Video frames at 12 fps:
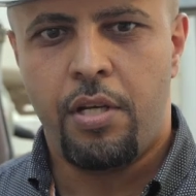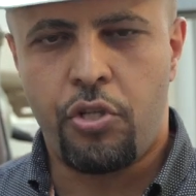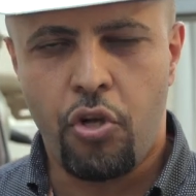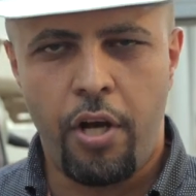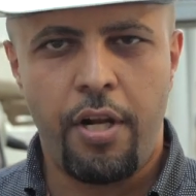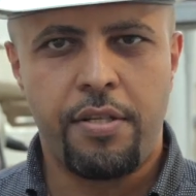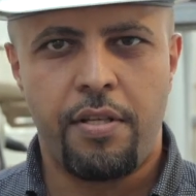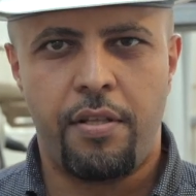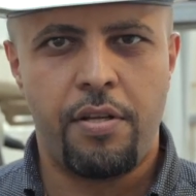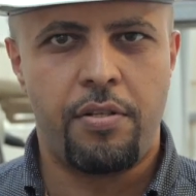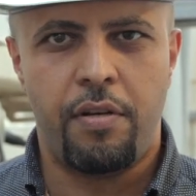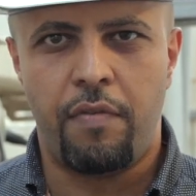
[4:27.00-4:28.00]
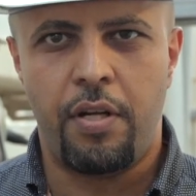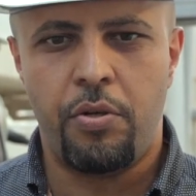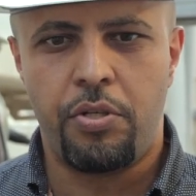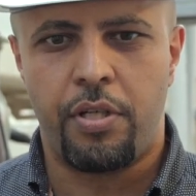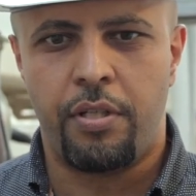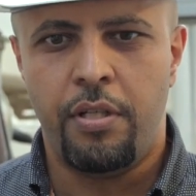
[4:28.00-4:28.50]
Join us in this
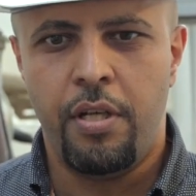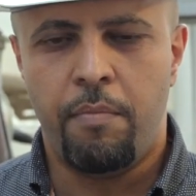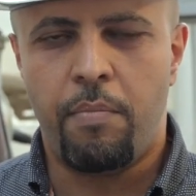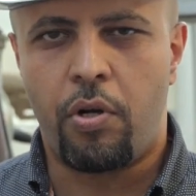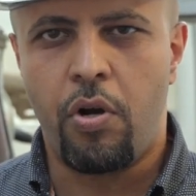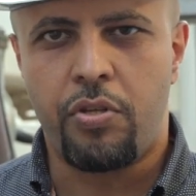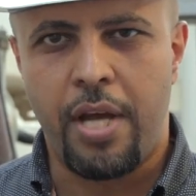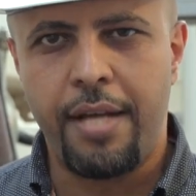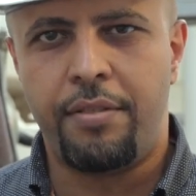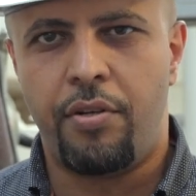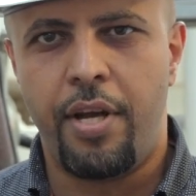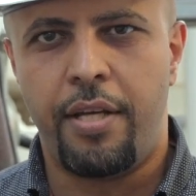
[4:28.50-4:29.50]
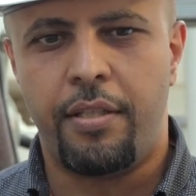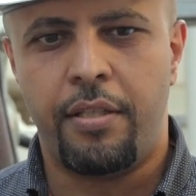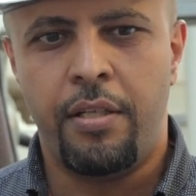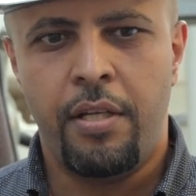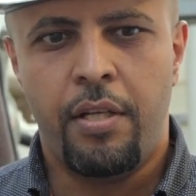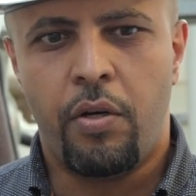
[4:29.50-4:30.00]
revolution, because at Trane,
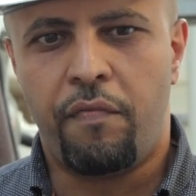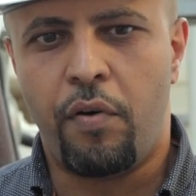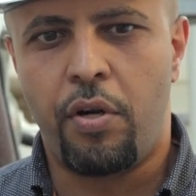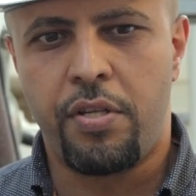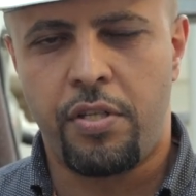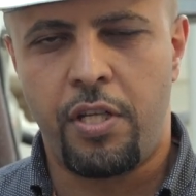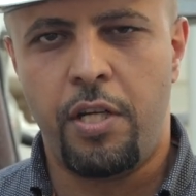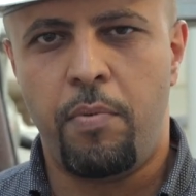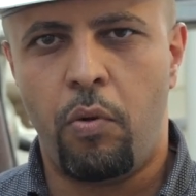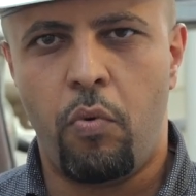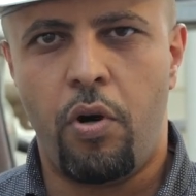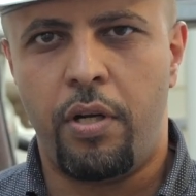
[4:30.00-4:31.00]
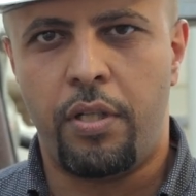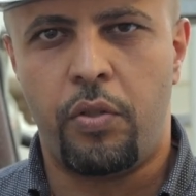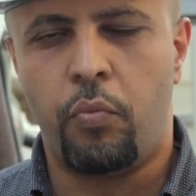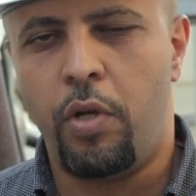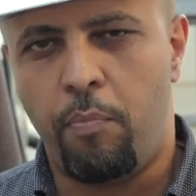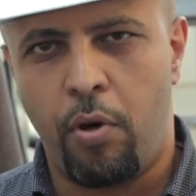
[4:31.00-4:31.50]
for a sustainable world,
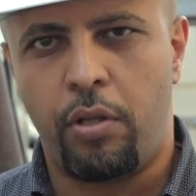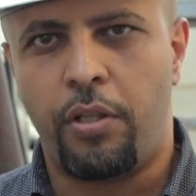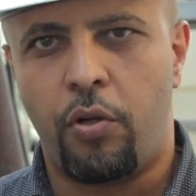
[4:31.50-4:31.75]
we boldly